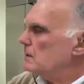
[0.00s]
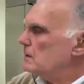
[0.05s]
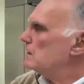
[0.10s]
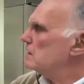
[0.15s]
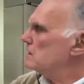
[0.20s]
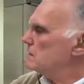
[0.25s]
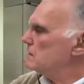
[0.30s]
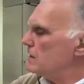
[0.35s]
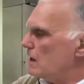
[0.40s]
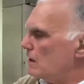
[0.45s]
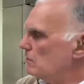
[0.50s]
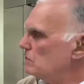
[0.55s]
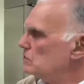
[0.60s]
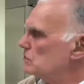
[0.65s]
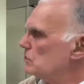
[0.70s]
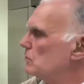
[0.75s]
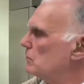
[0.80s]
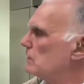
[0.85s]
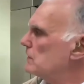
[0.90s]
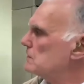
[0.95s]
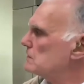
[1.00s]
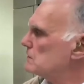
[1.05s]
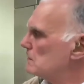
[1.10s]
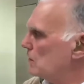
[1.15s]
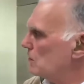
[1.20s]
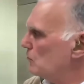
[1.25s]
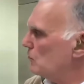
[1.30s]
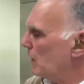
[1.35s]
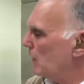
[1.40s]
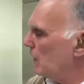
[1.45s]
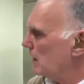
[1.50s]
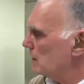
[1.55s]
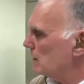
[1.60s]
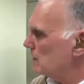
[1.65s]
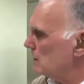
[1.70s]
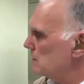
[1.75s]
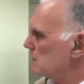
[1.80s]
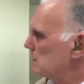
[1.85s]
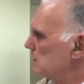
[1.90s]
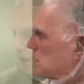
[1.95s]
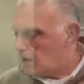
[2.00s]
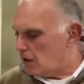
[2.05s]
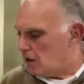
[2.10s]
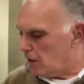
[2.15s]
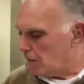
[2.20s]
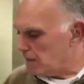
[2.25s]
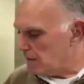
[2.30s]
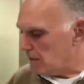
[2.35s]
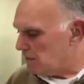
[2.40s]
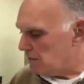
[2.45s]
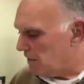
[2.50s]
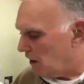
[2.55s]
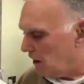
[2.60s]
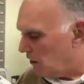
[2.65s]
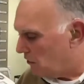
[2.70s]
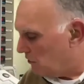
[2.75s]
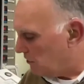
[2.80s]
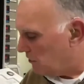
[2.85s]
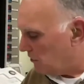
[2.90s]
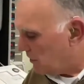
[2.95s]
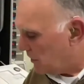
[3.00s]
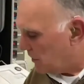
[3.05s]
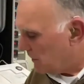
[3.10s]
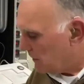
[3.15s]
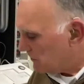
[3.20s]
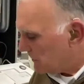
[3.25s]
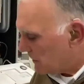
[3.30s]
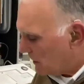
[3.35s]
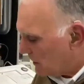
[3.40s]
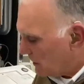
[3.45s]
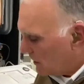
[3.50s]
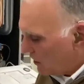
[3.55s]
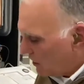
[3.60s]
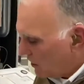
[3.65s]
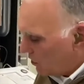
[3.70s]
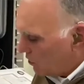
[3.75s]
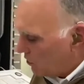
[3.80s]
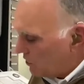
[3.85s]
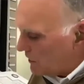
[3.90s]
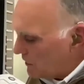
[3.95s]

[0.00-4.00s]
no joins, no welds. On the Evolve, all the